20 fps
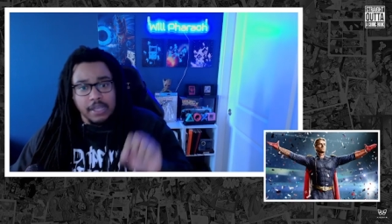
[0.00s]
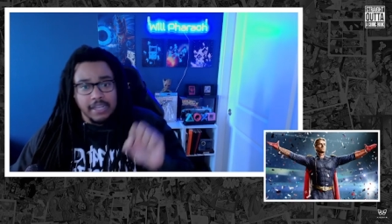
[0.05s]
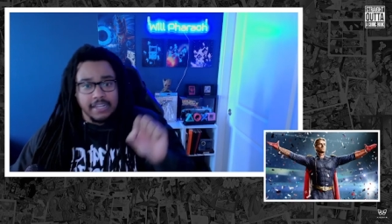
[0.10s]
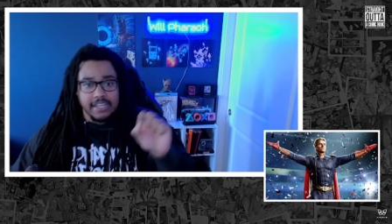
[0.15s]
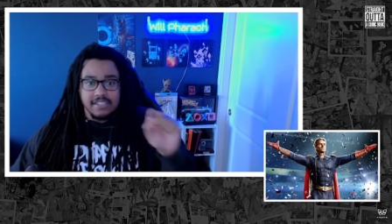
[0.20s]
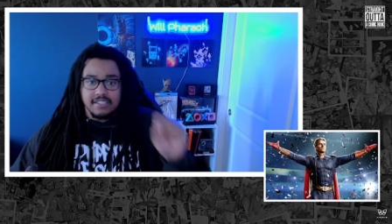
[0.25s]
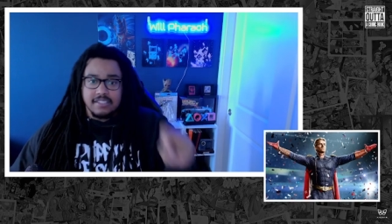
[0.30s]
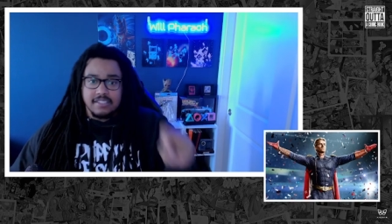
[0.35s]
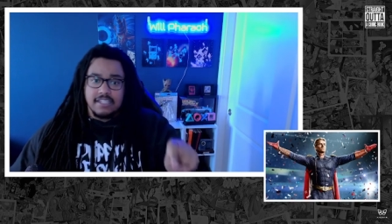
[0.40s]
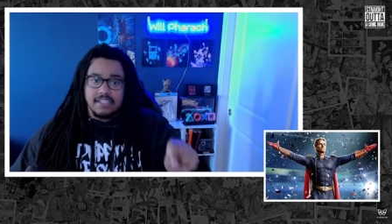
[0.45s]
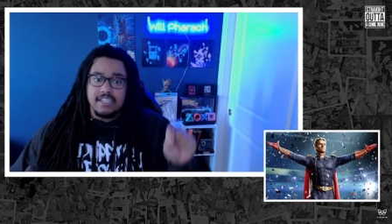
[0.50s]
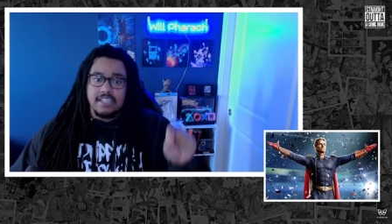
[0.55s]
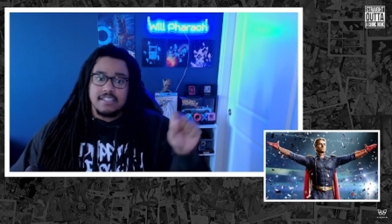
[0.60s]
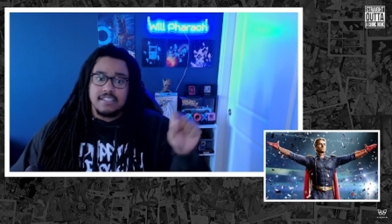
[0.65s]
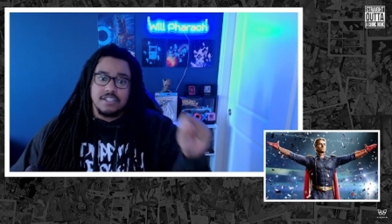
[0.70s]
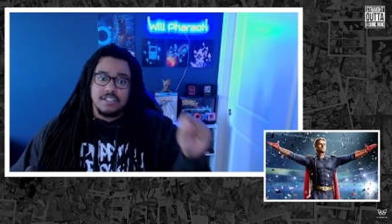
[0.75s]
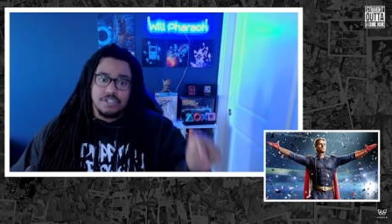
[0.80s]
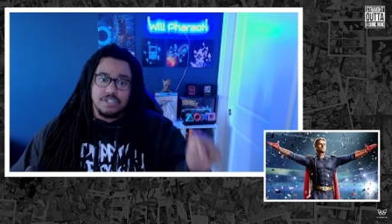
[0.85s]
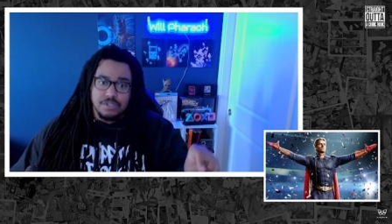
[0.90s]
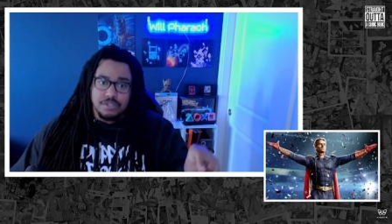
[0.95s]
and then
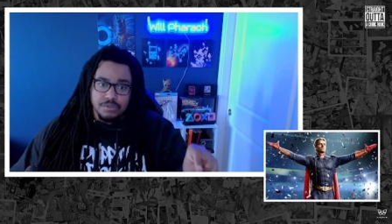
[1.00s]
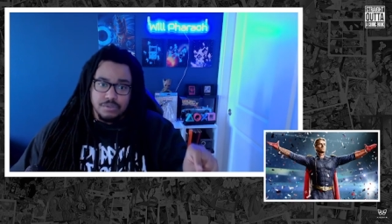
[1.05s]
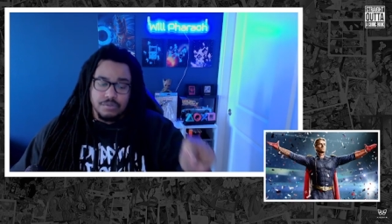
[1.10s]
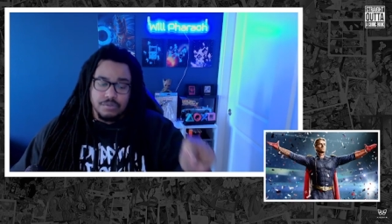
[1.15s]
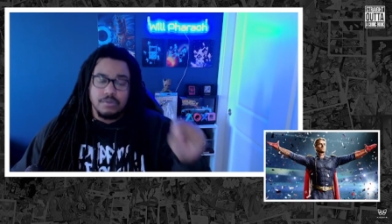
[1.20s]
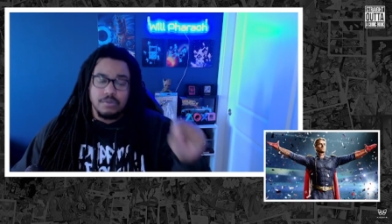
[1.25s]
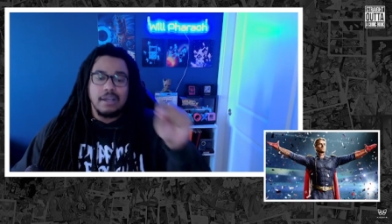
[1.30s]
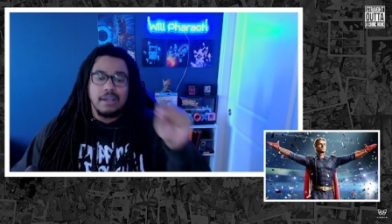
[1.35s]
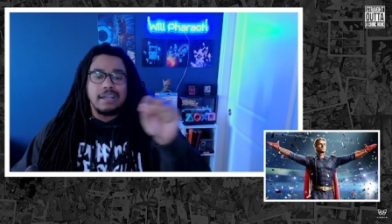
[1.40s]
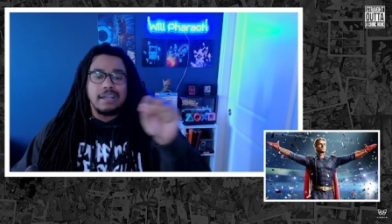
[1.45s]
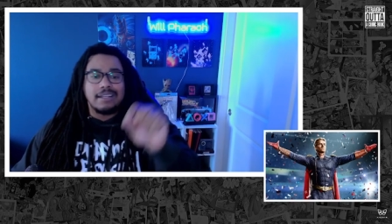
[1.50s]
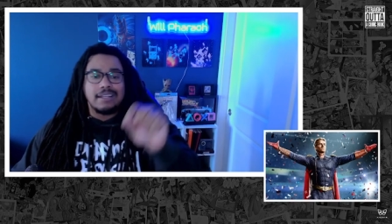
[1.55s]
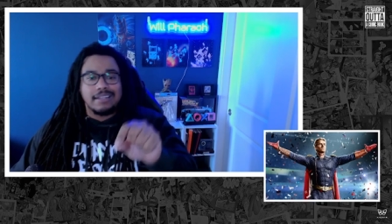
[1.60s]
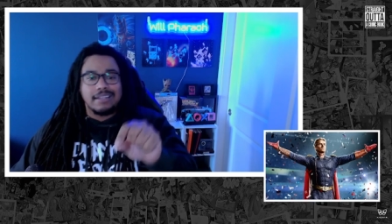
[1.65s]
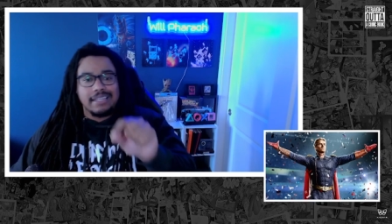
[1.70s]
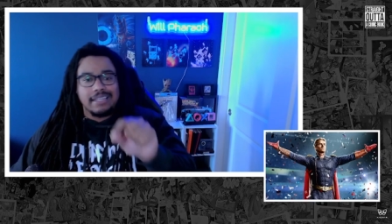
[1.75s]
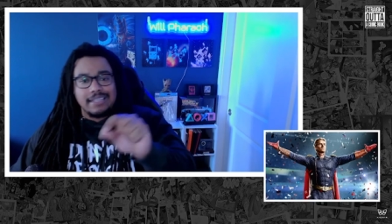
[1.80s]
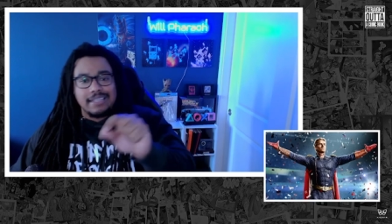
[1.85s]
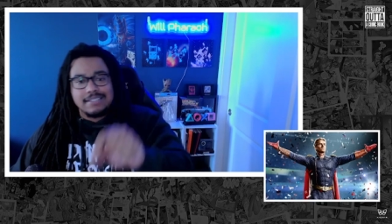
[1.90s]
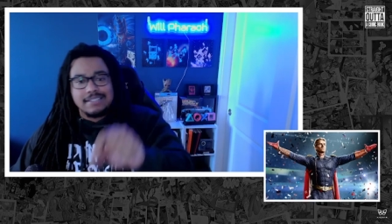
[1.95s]
season 2
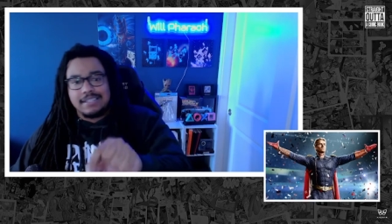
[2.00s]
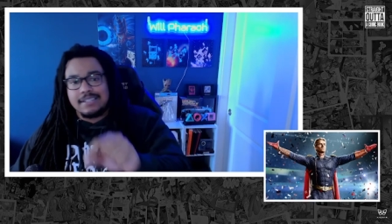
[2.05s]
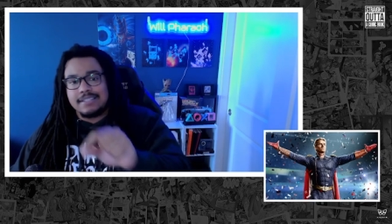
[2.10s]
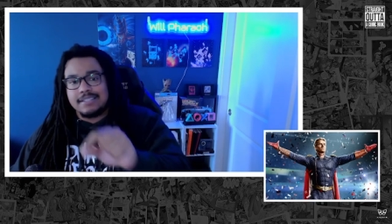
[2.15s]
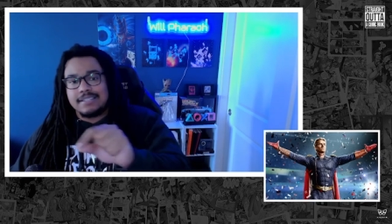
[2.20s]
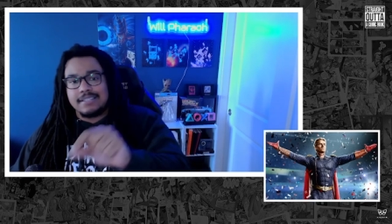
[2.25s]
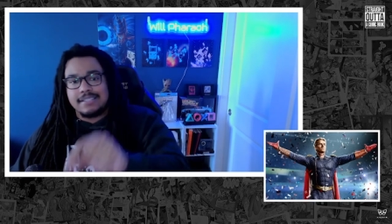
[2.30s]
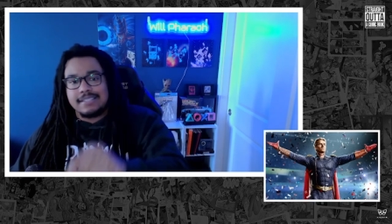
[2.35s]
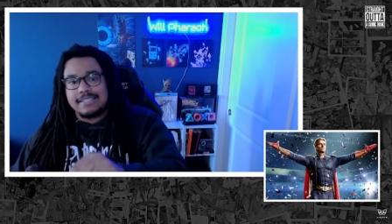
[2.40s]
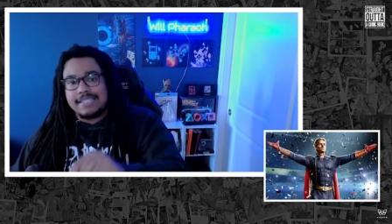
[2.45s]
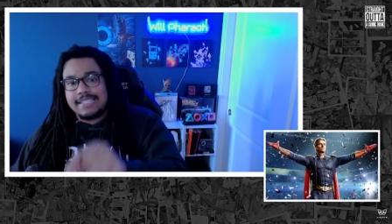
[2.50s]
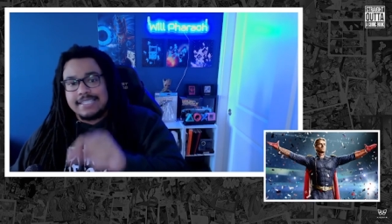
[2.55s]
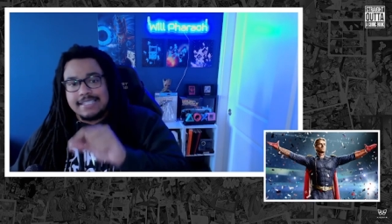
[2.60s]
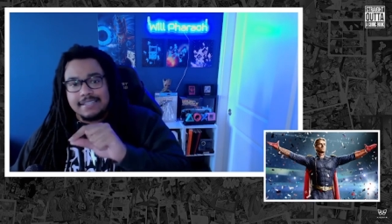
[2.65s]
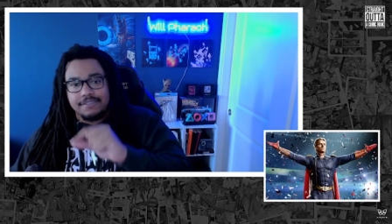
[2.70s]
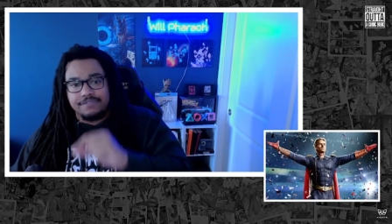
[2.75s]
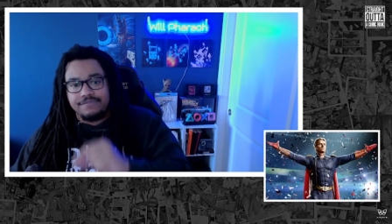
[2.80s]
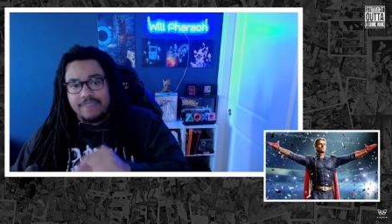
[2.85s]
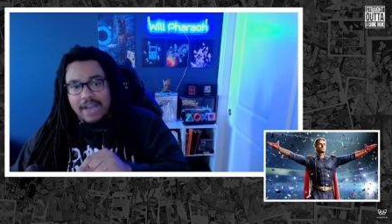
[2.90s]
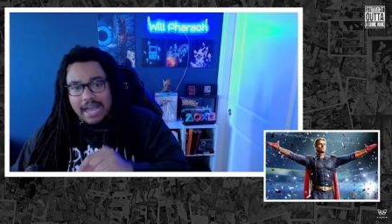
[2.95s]
leads into
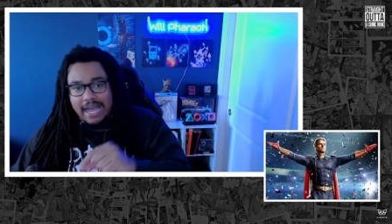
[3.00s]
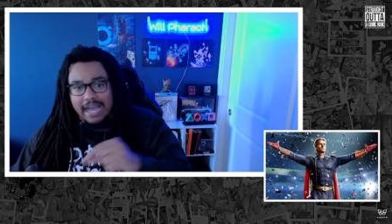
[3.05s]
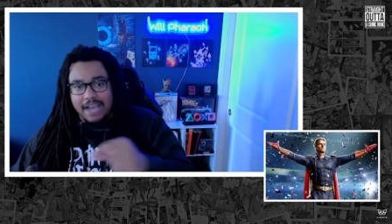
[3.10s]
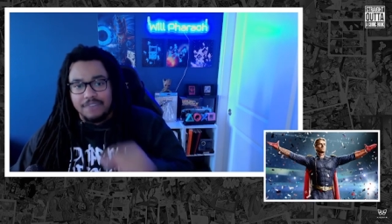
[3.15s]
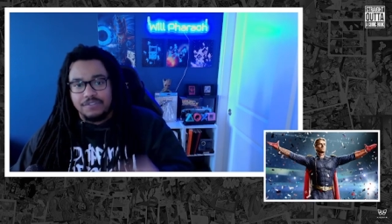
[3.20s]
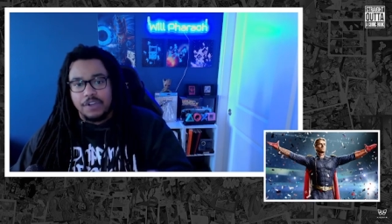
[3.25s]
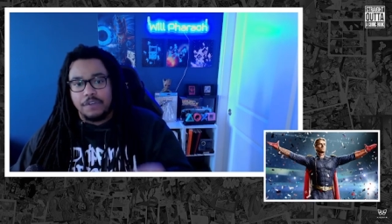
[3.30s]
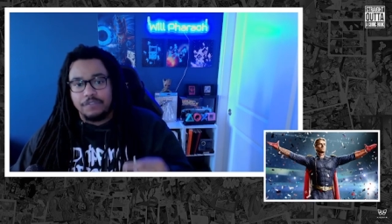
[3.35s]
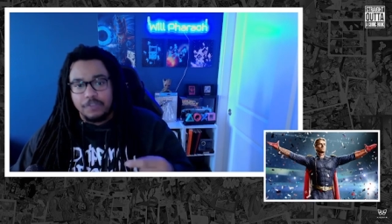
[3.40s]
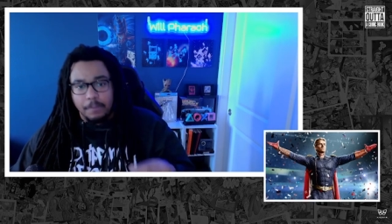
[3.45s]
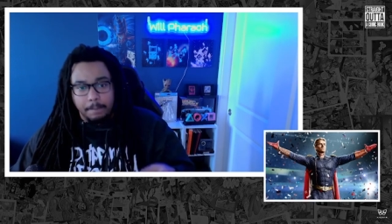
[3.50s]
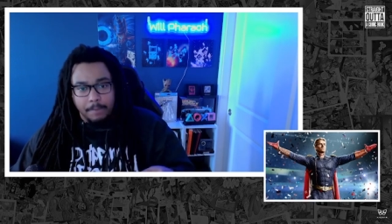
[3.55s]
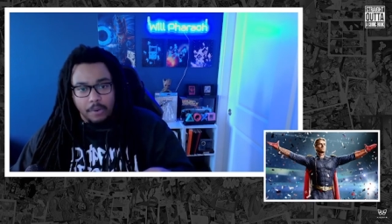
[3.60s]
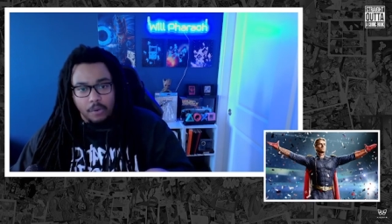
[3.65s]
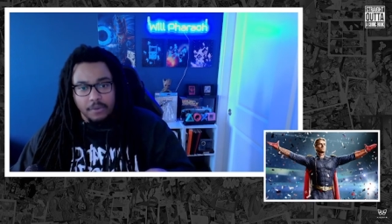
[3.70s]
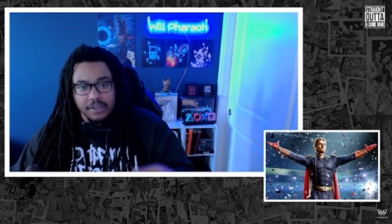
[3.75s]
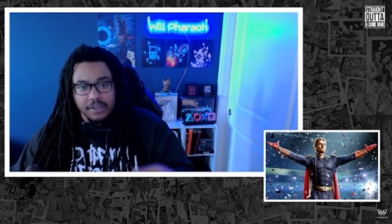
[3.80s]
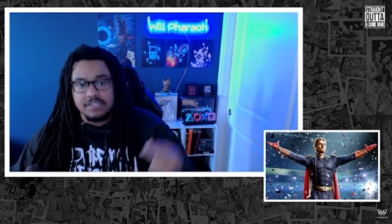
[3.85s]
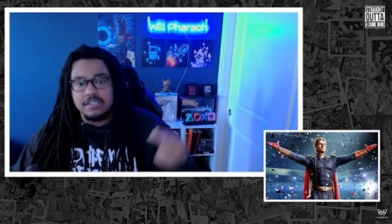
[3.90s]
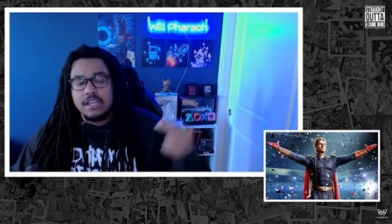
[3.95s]
season 5 of The
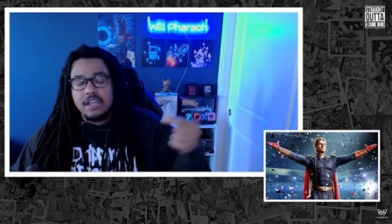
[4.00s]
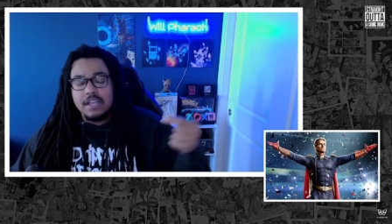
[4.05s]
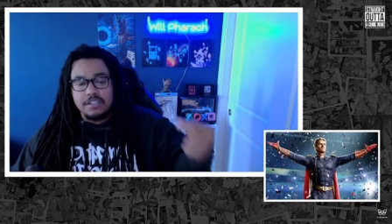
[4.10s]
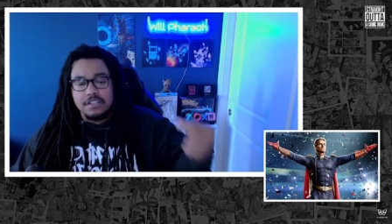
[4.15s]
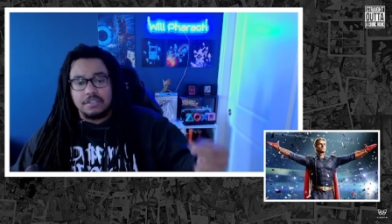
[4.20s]
Boys.